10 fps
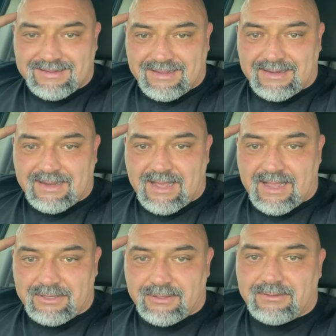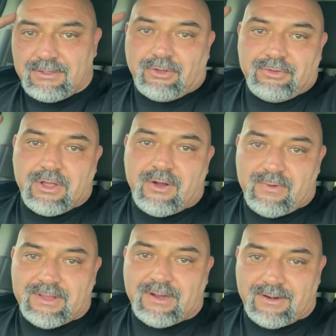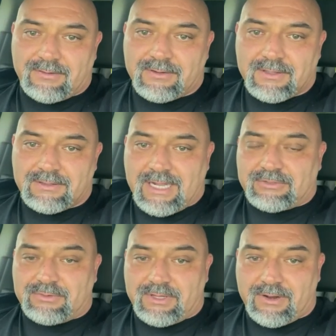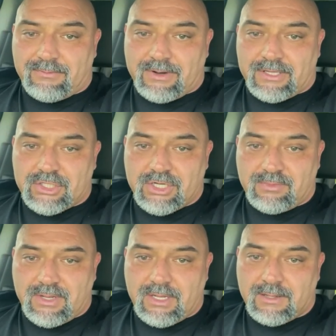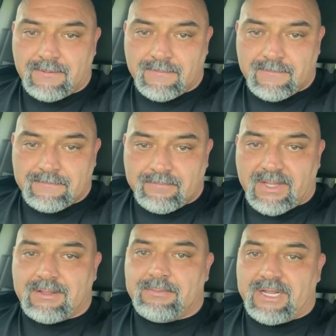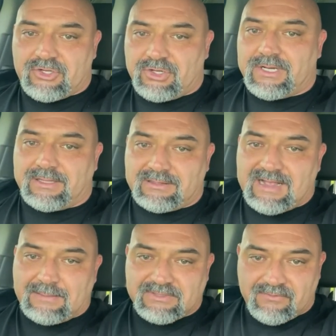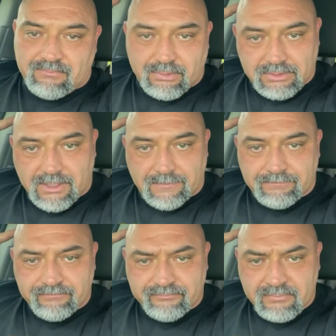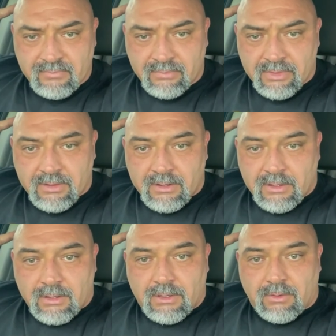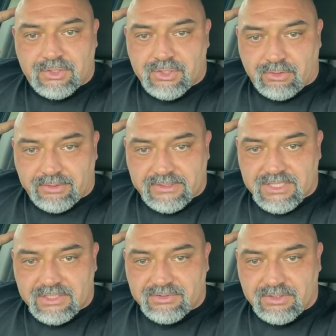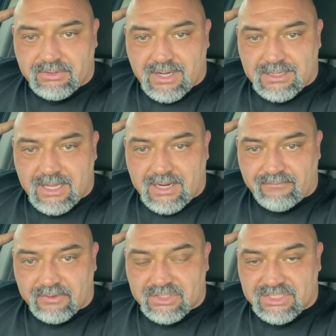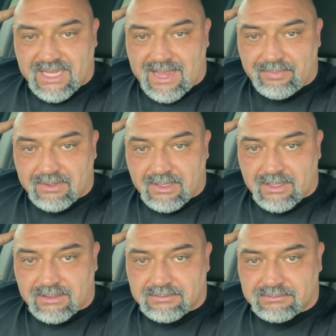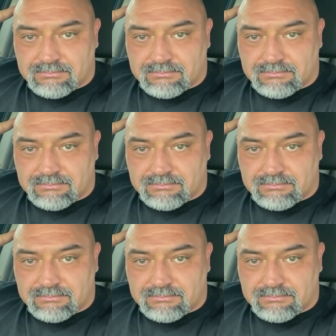and you'll know when that's when they're where they should be. And then make sure you got the tops of them pulled up. What shoulder accessory do I like for scapula?